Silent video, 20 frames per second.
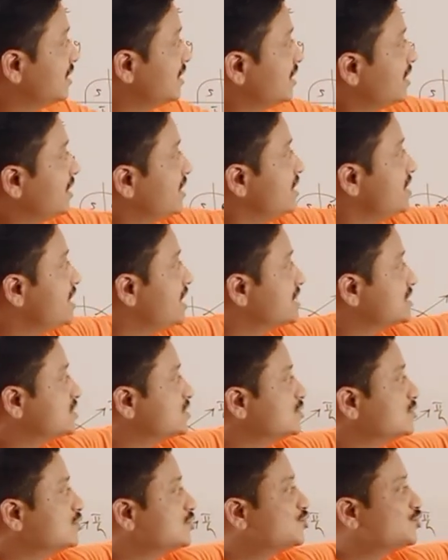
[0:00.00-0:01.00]
Yes,
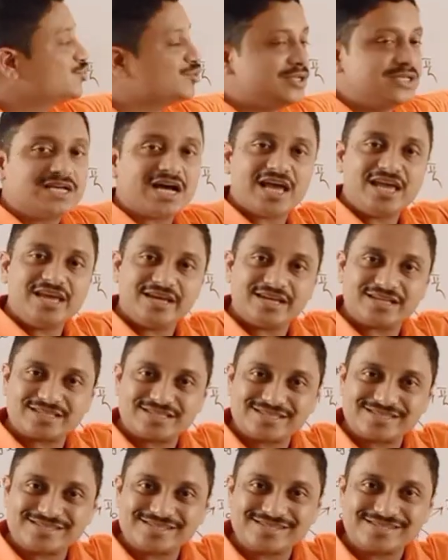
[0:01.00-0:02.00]
root 2 is highest,
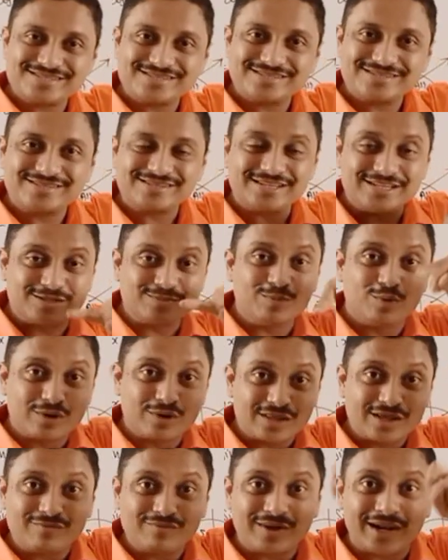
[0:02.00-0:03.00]
is more
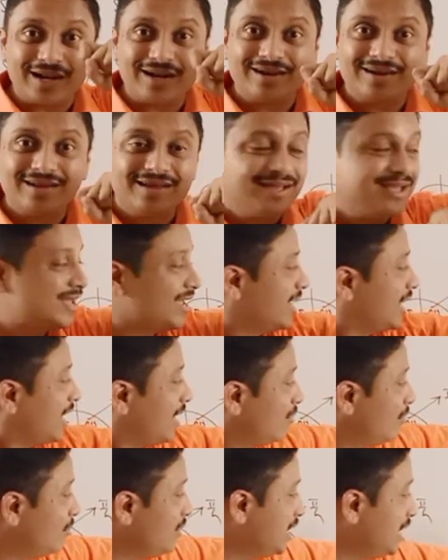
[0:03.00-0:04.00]
than 1.
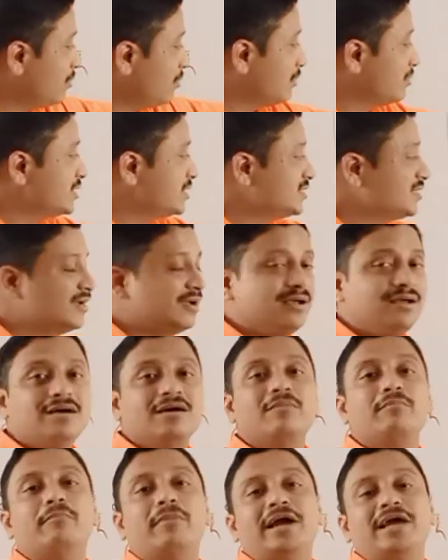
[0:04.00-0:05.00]
And minimum is a
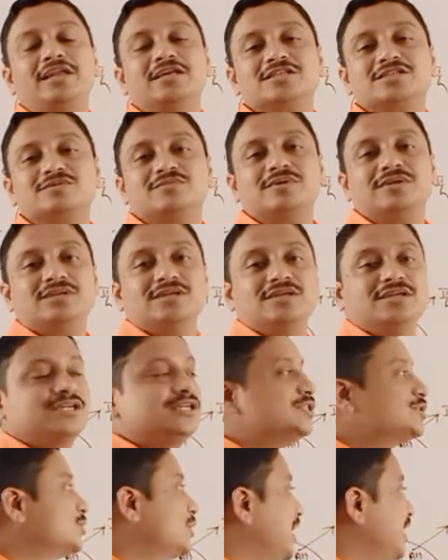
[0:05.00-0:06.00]
minus 1.
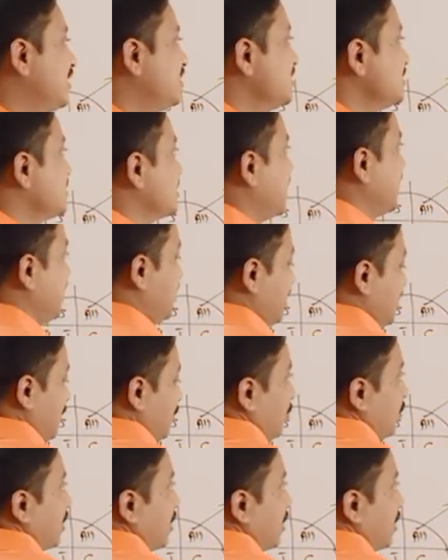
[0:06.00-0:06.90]
So I just write down